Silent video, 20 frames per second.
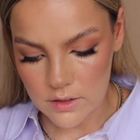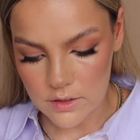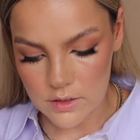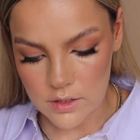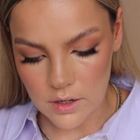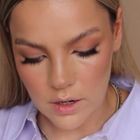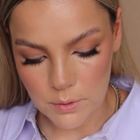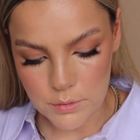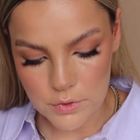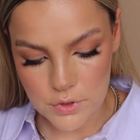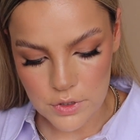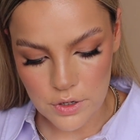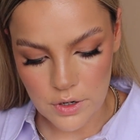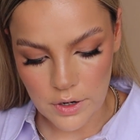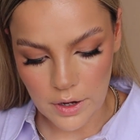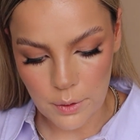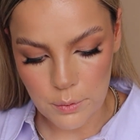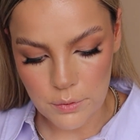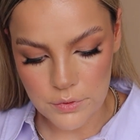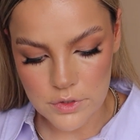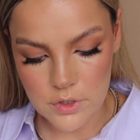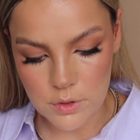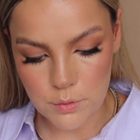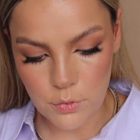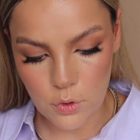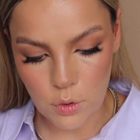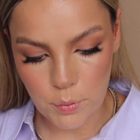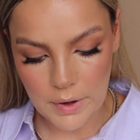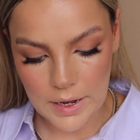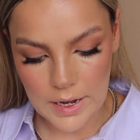so I'm just going to go in with some
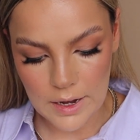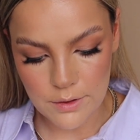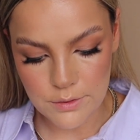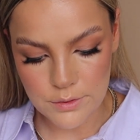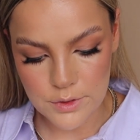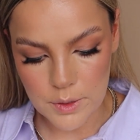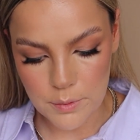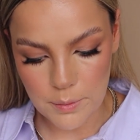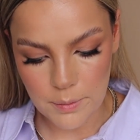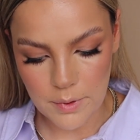more powder,